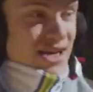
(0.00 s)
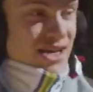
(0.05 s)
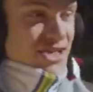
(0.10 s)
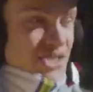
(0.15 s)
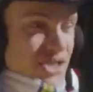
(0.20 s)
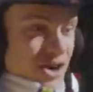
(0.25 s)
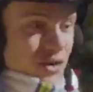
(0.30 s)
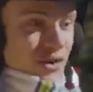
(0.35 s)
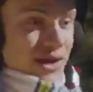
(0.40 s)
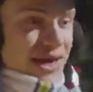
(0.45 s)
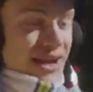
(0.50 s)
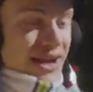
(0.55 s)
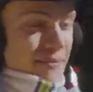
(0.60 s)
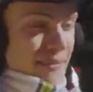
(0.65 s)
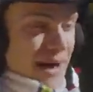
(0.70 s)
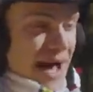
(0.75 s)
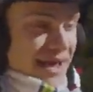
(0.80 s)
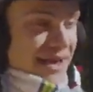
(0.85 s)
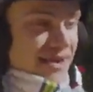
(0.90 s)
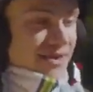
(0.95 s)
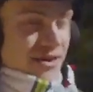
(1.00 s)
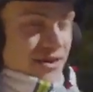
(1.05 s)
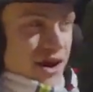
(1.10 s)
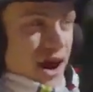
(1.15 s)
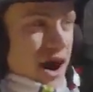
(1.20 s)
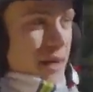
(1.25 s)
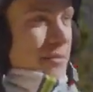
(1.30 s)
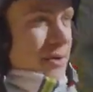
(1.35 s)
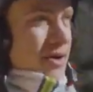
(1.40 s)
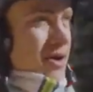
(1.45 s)
So getting back here in
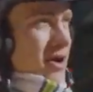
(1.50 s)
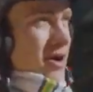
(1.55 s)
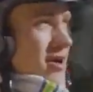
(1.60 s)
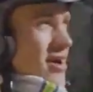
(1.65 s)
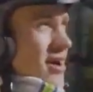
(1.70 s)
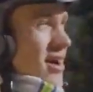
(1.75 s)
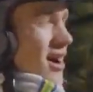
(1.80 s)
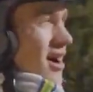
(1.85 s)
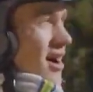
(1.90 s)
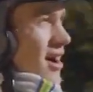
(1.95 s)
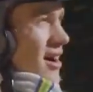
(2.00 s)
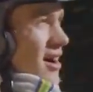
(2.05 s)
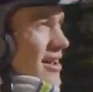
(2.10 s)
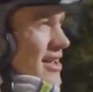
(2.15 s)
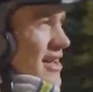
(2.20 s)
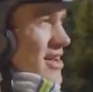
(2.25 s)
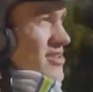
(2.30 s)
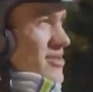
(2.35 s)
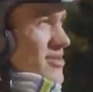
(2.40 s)
Copper, uh, getting